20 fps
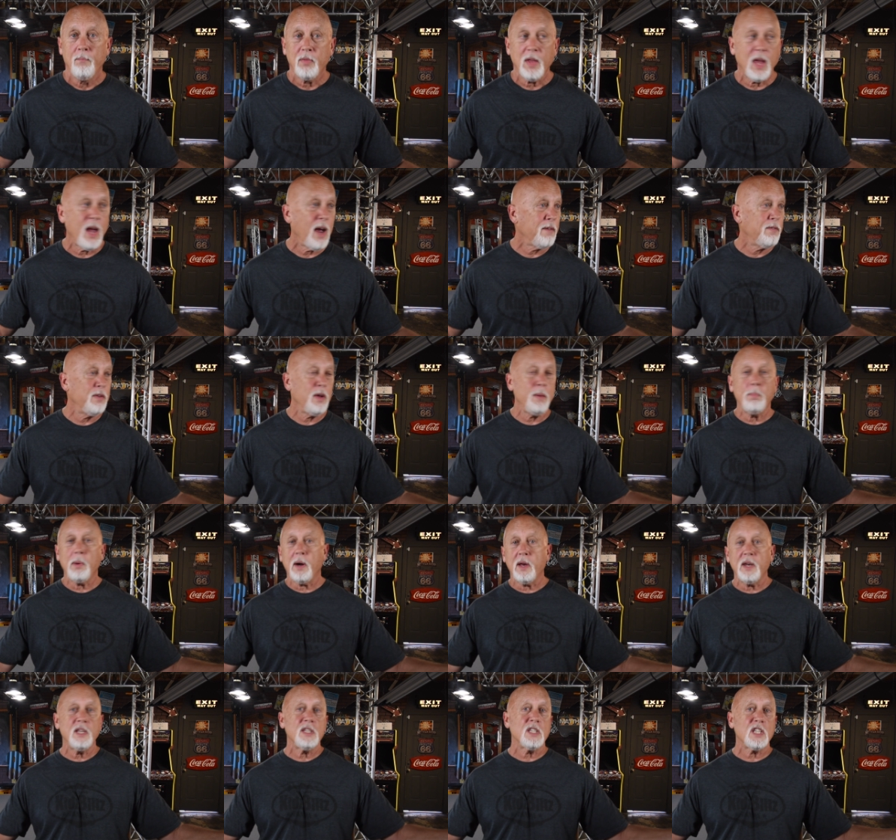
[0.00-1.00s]

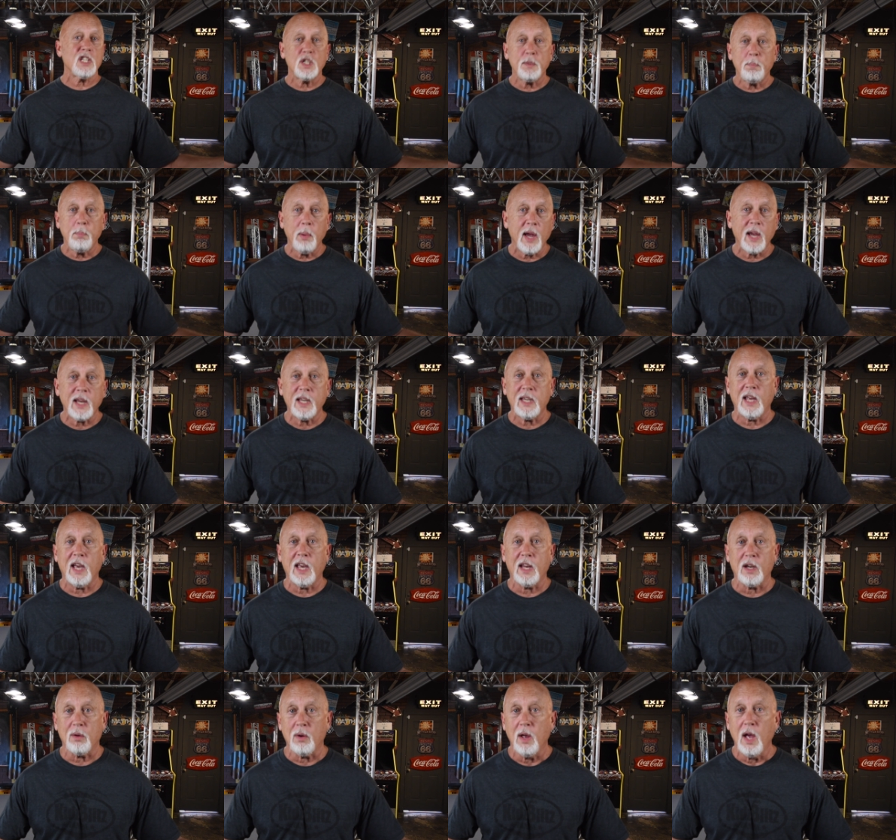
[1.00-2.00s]
Everybody's a
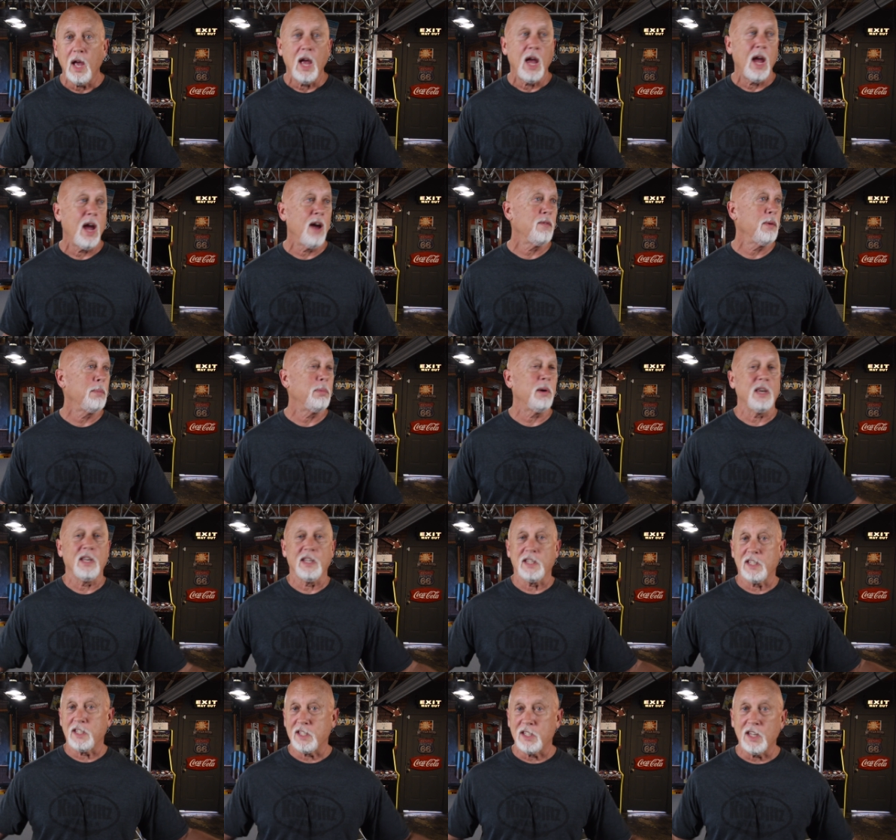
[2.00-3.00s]
spectator.
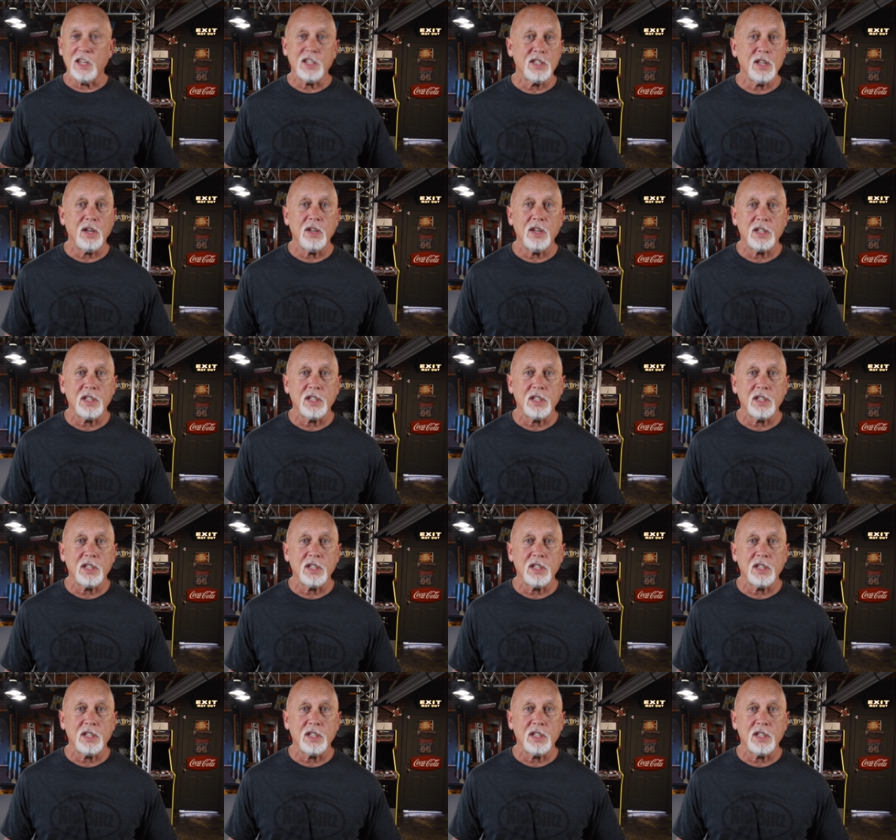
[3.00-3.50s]
Everybody sits on a